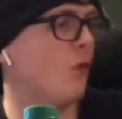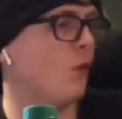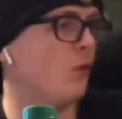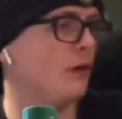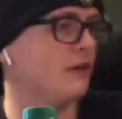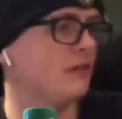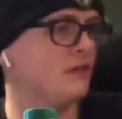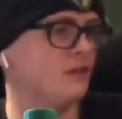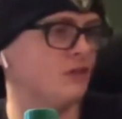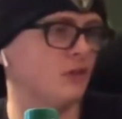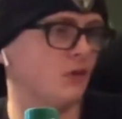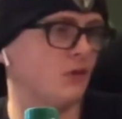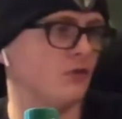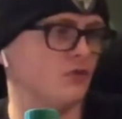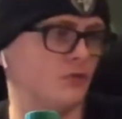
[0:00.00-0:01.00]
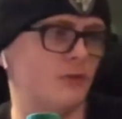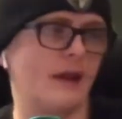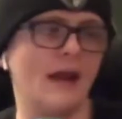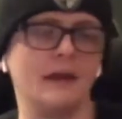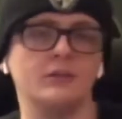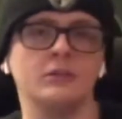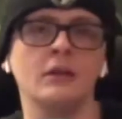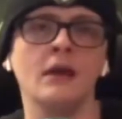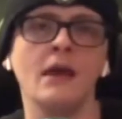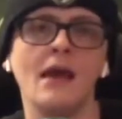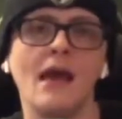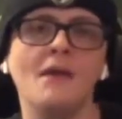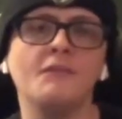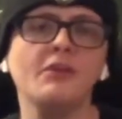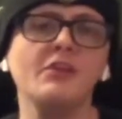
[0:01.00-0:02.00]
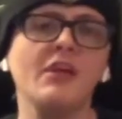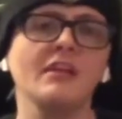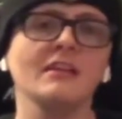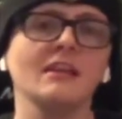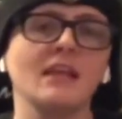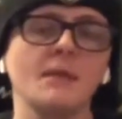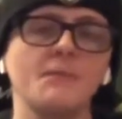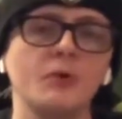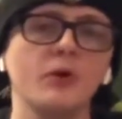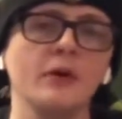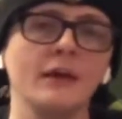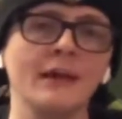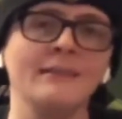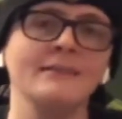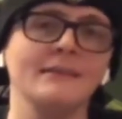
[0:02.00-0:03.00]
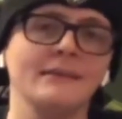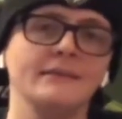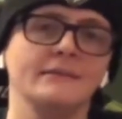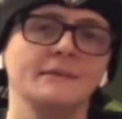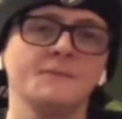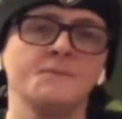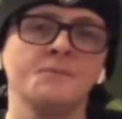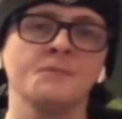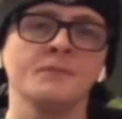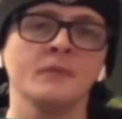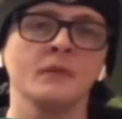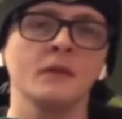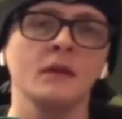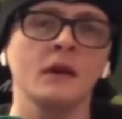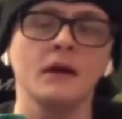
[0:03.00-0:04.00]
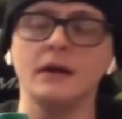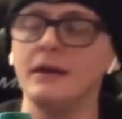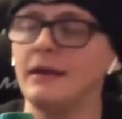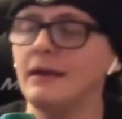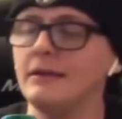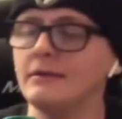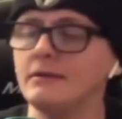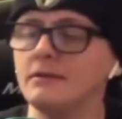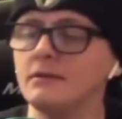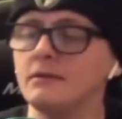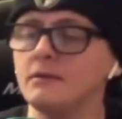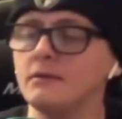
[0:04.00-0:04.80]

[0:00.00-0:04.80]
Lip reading: focus, endurance, reaction. Everything that they put in these, it